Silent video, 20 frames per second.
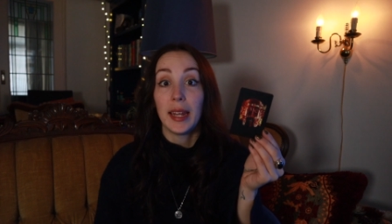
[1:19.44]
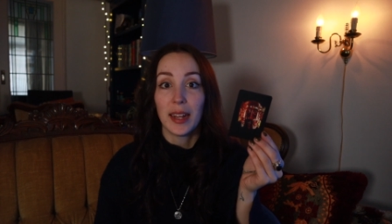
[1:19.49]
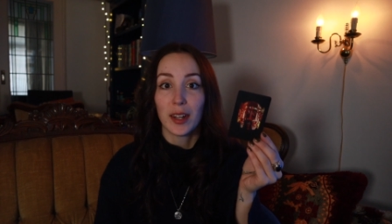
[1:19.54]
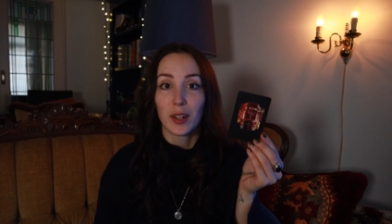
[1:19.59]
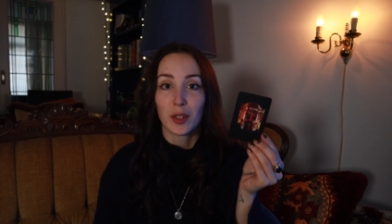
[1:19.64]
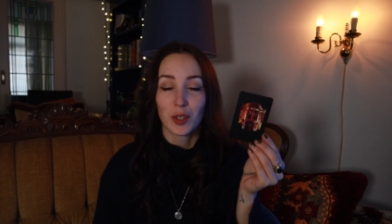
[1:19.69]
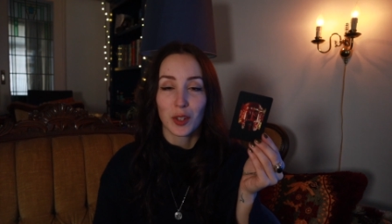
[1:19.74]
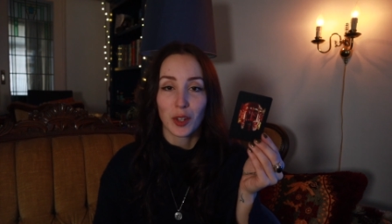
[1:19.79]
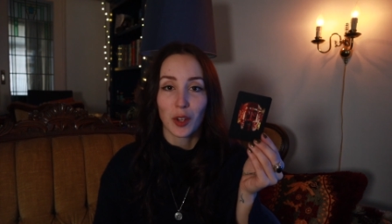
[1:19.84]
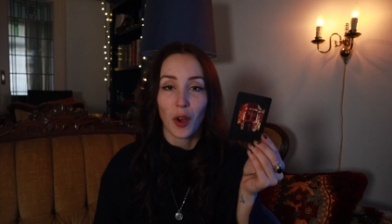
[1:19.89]

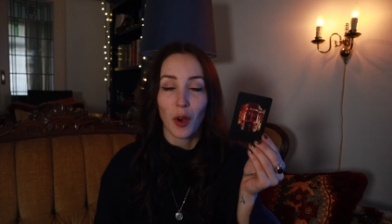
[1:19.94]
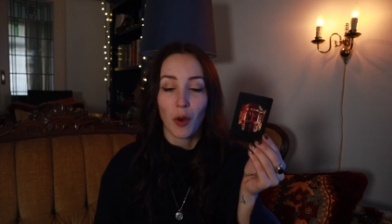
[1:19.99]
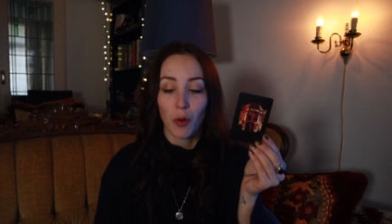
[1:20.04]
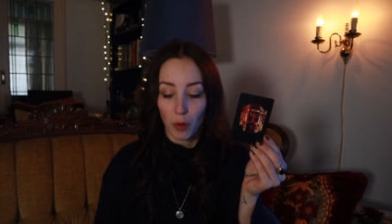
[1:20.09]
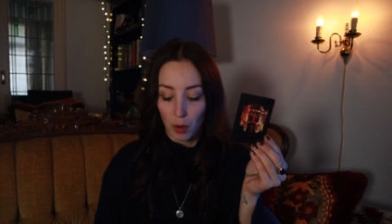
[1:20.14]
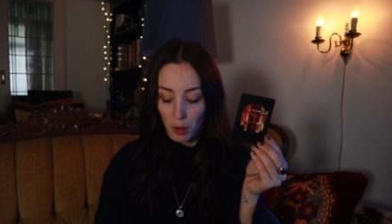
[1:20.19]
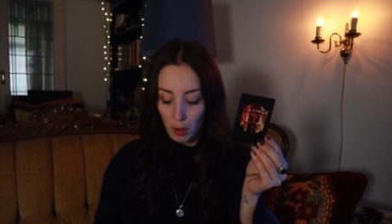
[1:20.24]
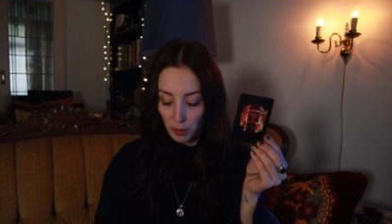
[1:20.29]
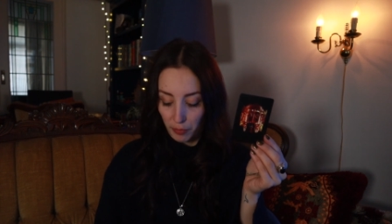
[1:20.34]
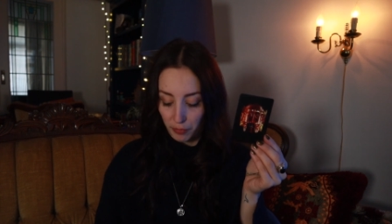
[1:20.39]
years
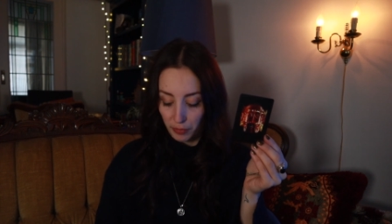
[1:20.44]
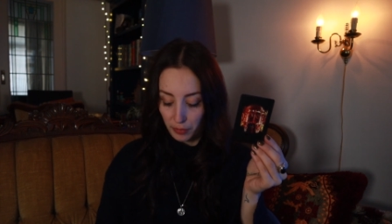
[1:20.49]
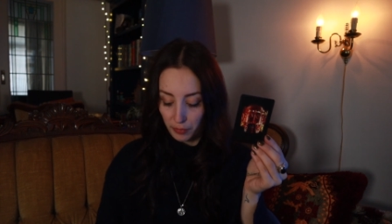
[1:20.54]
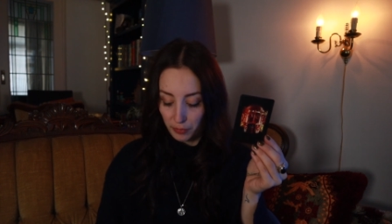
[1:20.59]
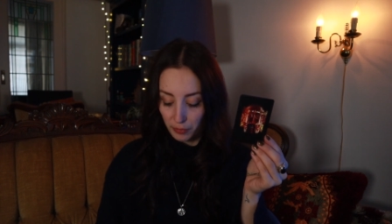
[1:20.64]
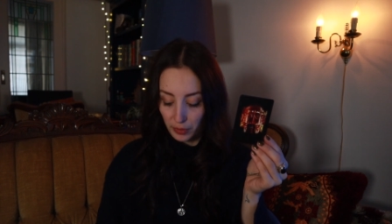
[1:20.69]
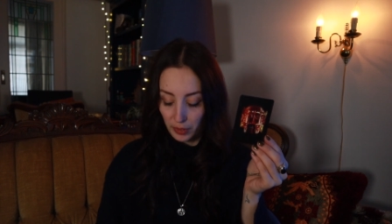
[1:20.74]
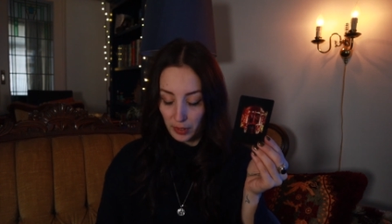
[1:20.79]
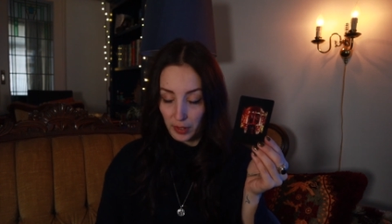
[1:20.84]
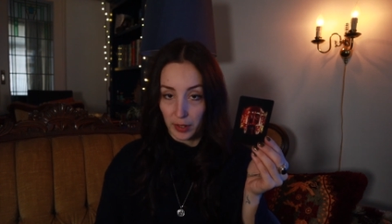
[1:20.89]
ago off
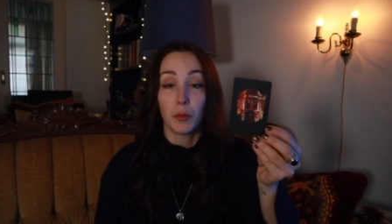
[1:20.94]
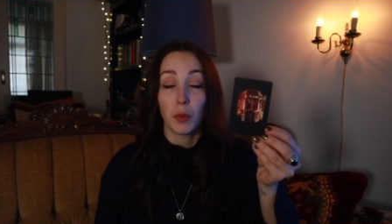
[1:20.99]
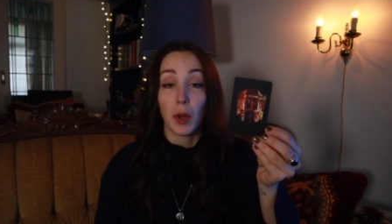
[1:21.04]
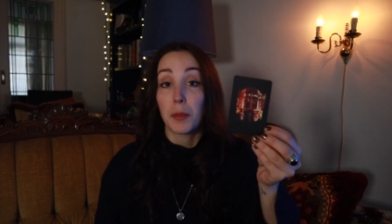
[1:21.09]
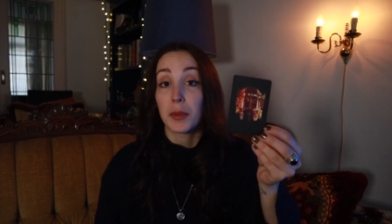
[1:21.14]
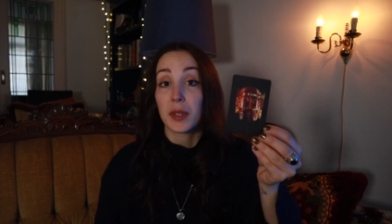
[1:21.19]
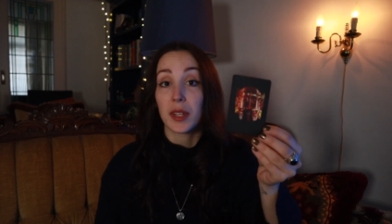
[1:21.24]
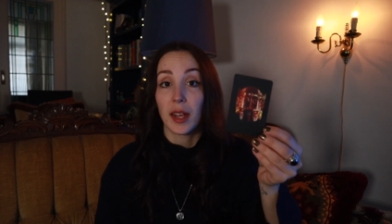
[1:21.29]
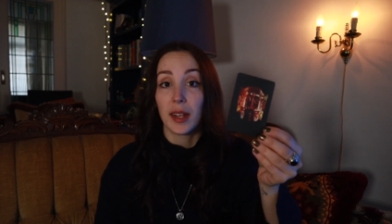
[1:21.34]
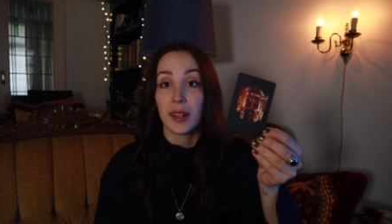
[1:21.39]
of a
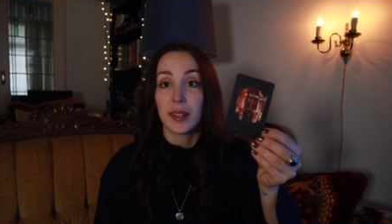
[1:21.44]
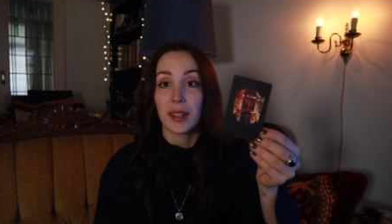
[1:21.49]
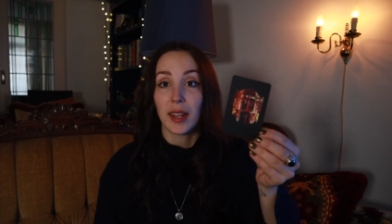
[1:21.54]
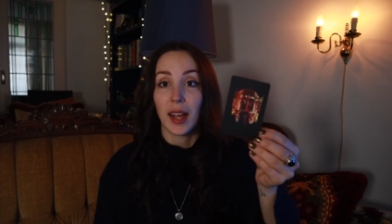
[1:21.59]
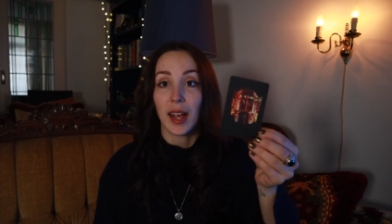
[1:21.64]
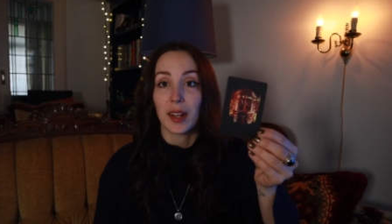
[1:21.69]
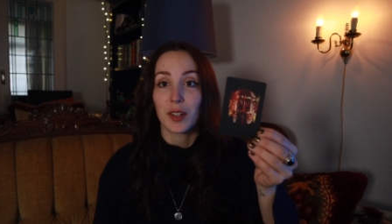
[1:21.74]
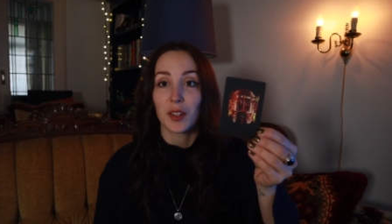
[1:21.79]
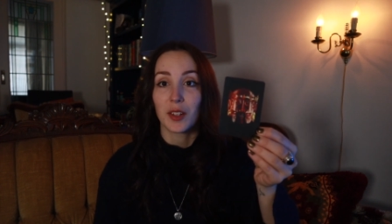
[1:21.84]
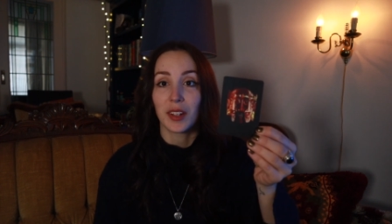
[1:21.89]
website
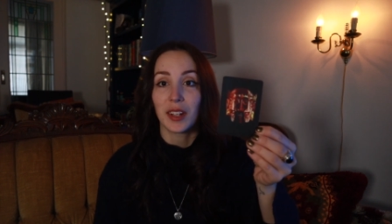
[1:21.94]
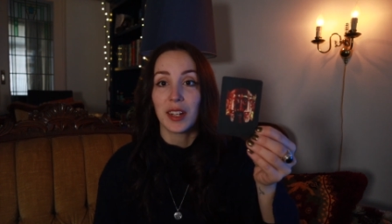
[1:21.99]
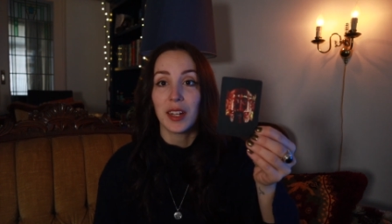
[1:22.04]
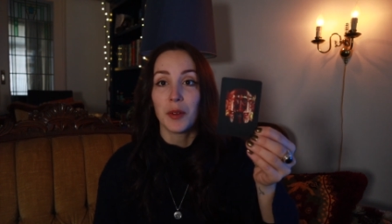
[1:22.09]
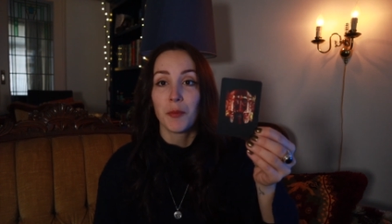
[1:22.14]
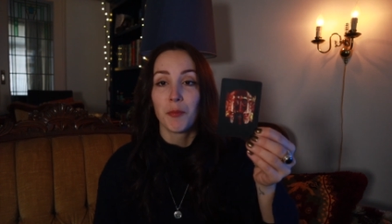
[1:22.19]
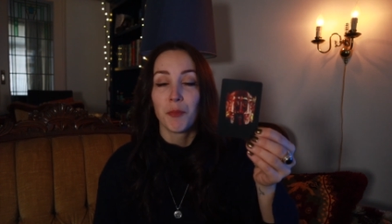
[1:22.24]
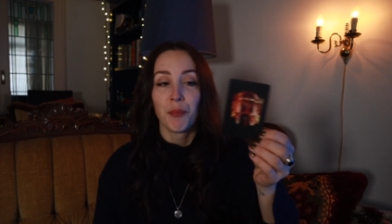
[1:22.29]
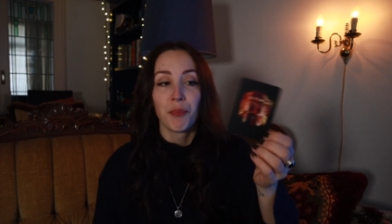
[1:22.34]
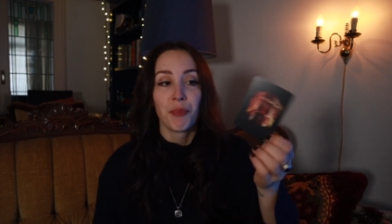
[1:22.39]

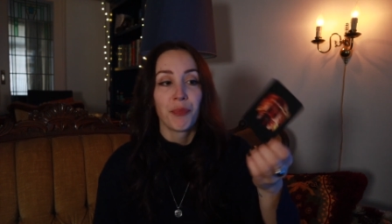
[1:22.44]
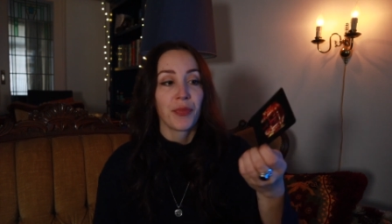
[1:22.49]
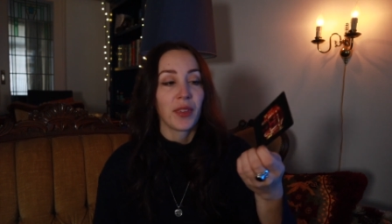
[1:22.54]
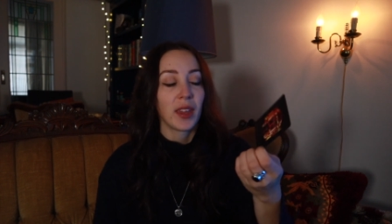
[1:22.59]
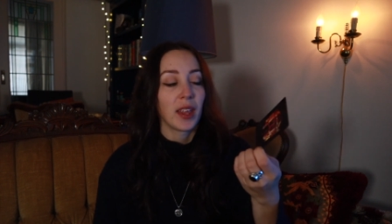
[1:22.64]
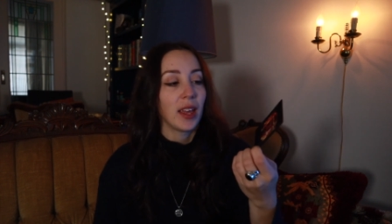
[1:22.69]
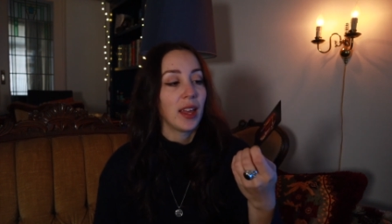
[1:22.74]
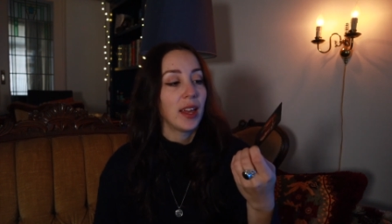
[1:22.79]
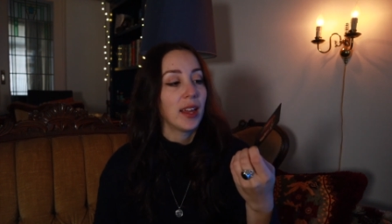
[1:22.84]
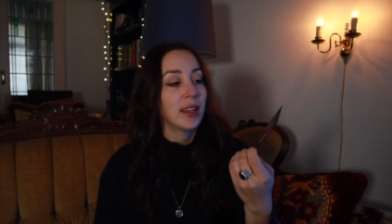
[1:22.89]
actually,
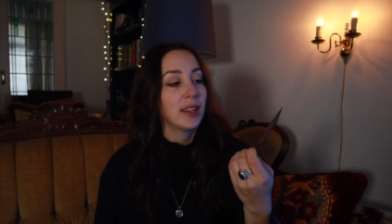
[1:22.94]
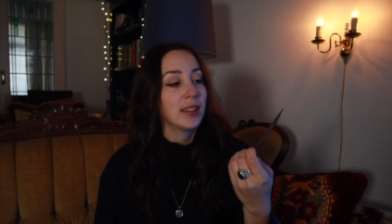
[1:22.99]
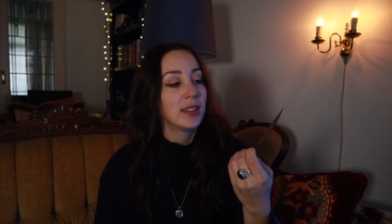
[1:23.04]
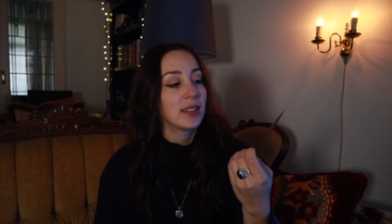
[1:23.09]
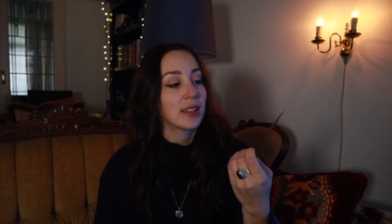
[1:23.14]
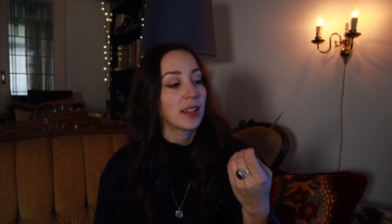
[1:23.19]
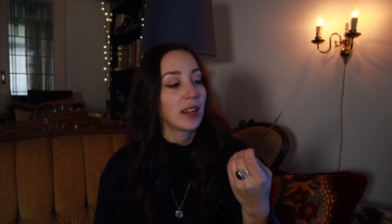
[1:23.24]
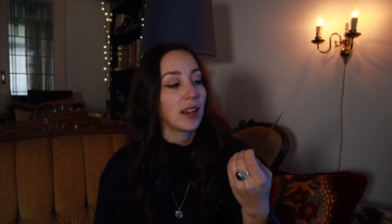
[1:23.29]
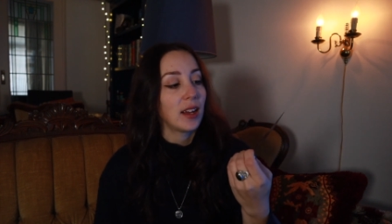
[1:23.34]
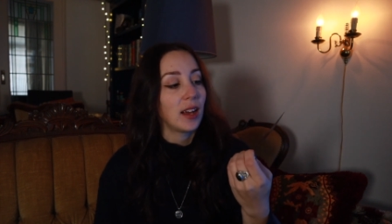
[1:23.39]

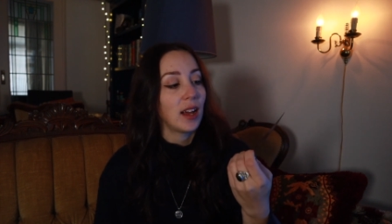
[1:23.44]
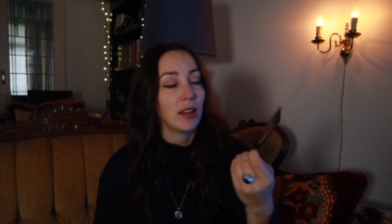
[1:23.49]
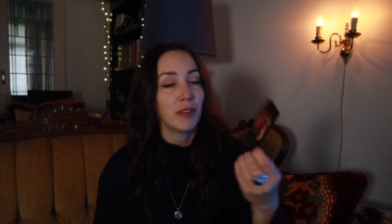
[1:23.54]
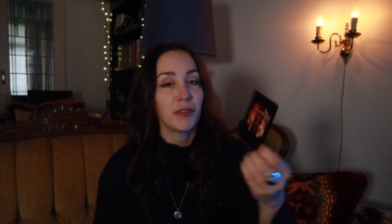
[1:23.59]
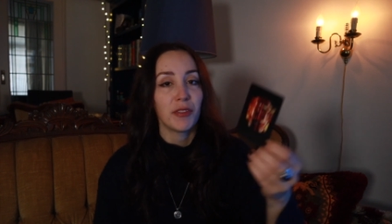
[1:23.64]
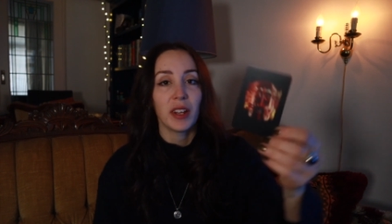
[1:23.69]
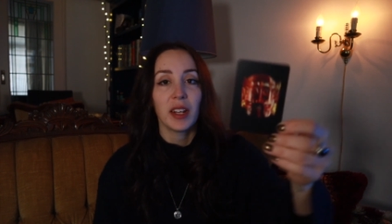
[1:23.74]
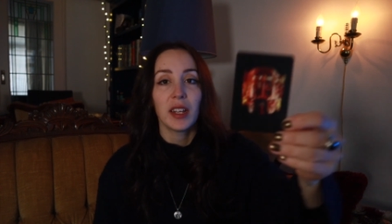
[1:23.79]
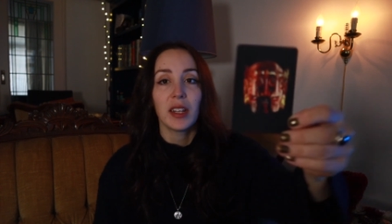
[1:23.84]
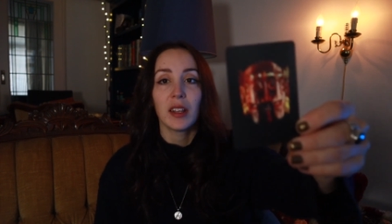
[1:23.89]
and I
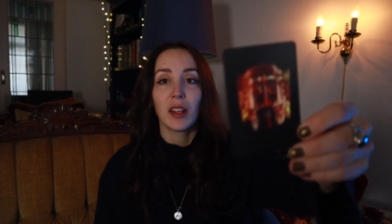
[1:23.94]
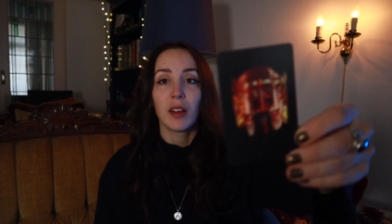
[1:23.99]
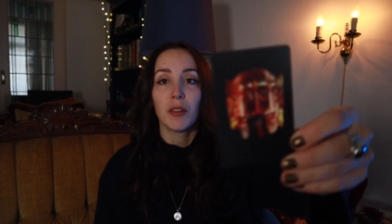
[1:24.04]
fell in